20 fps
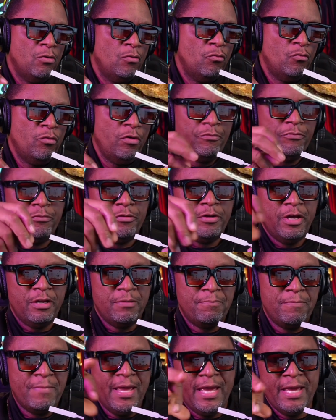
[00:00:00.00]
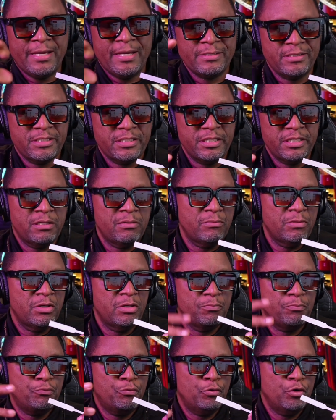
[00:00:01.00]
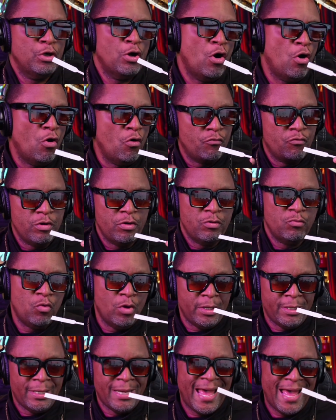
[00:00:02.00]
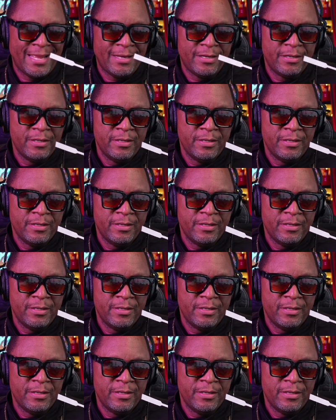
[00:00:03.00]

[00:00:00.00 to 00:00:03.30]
with nutmeg and cinnamon put over it, whatnot.